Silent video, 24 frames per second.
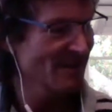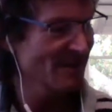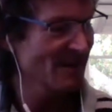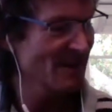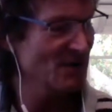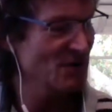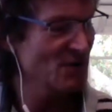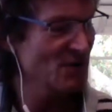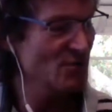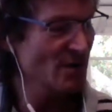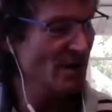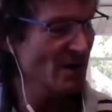
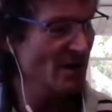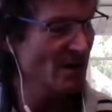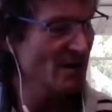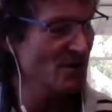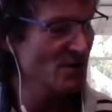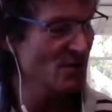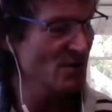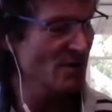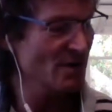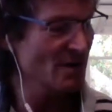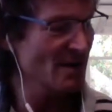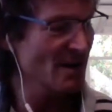
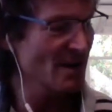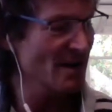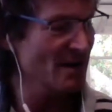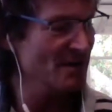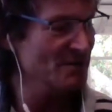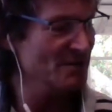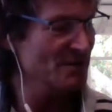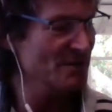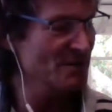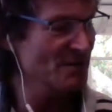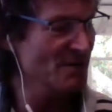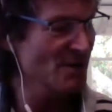And you can
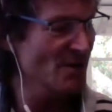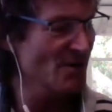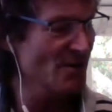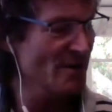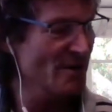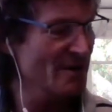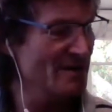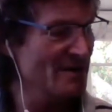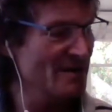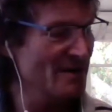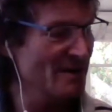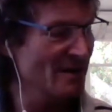actually go
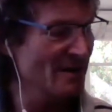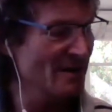and